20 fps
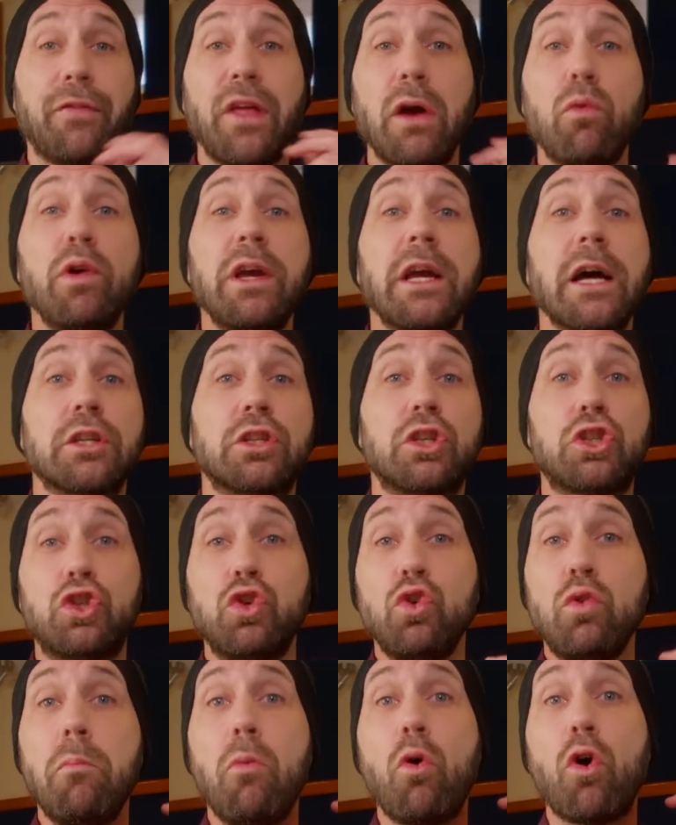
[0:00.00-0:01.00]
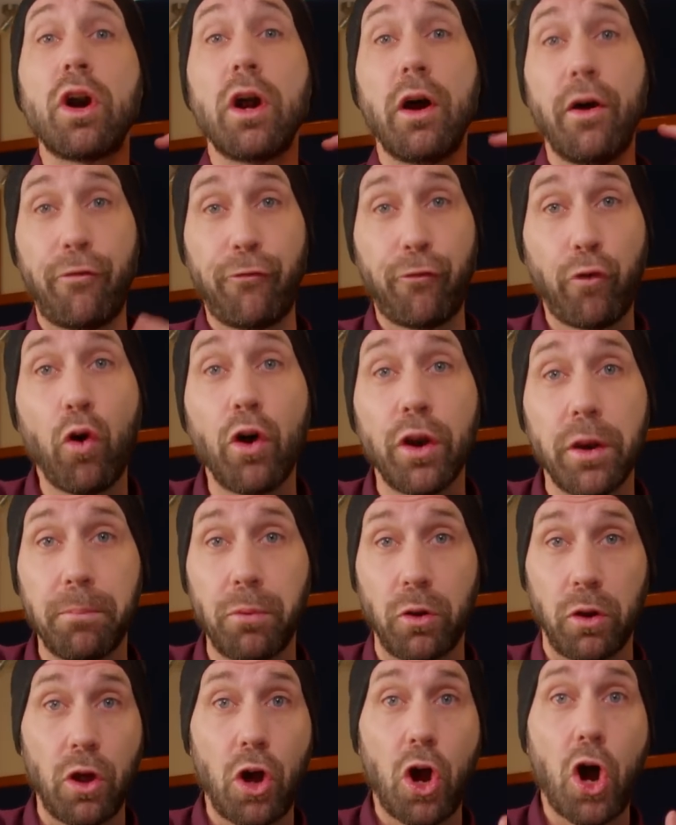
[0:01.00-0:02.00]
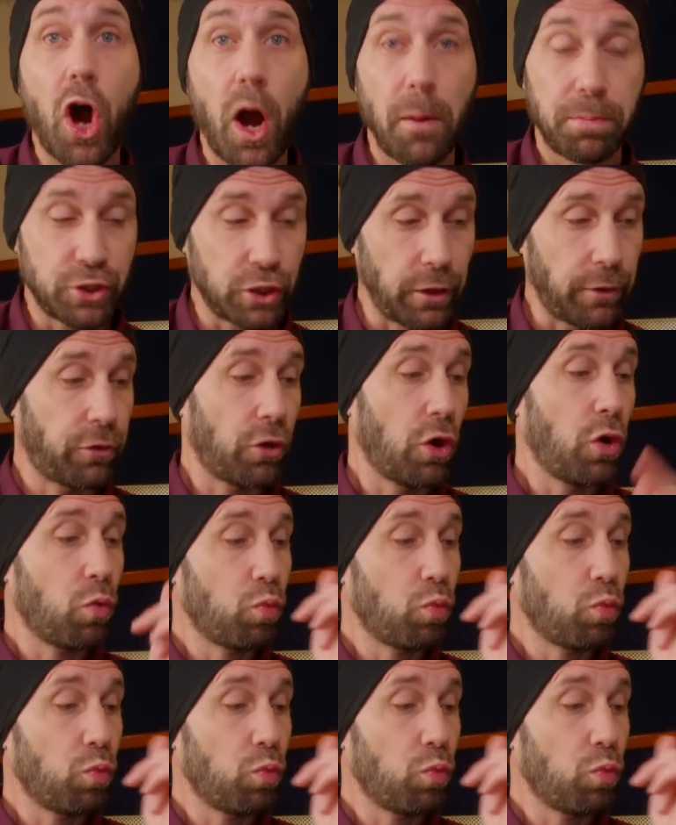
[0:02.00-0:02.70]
Then we got 2 more affordable options.